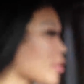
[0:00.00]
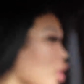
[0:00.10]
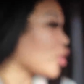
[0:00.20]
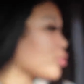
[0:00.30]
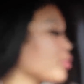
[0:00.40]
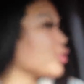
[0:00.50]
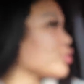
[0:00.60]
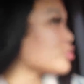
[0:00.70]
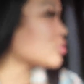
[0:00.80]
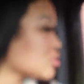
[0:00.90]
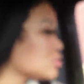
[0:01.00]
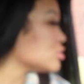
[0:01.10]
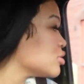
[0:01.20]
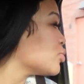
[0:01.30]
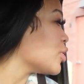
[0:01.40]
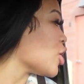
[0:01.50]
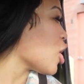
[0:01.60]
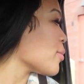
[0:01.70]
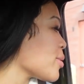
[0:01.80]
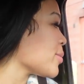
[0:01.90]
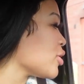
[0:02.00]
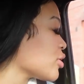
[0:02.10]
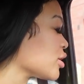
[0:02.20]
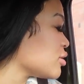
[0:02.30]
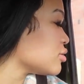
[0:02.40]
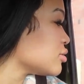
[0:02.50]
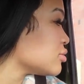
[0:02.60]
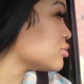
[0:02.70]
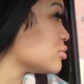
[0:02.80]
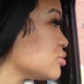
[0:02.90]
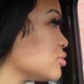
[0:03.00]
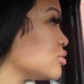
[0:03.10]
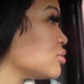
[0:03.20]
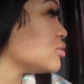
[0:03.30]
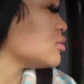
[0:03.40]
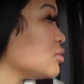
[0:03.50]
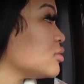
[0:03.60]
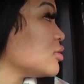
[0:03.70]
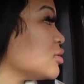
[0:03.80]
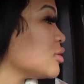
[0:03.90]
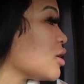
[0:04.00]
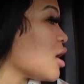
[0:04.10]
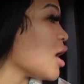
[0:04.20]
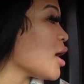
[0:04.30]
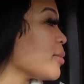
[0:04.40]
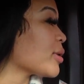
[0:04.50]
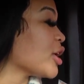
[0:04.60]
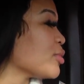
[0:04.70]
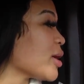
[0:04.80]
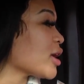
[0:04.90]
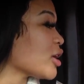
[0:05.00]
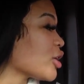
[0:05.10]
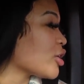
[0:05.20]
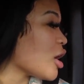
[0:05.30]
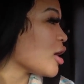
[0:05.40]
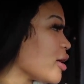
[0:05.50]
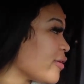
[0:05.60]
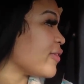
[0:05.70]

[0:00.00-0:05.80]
cold brew with almond milk? What size? Um, can you make it a, a